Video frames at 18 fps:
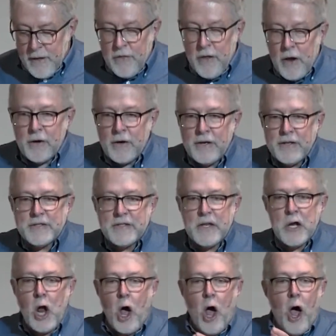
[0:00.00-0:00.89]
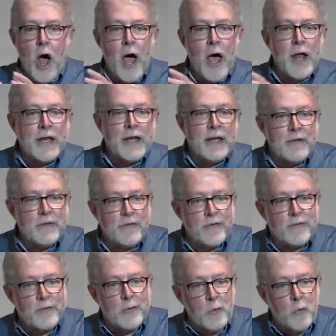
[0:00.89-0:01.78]
There is an
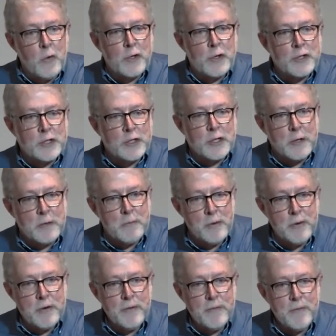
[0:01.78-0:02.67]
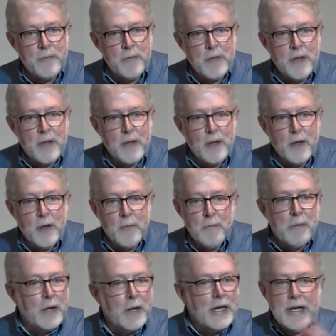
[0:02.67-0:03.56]
audience to worship,
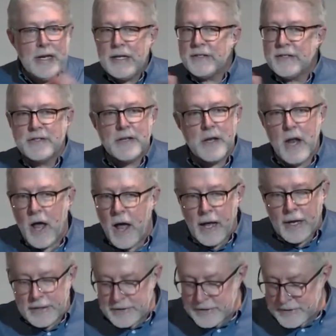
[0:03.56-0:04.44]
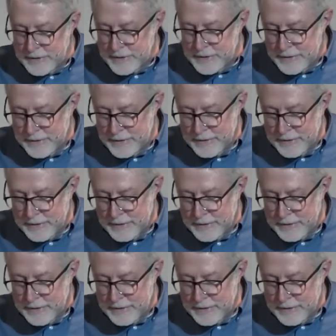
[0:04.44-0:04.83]
but it isn't us.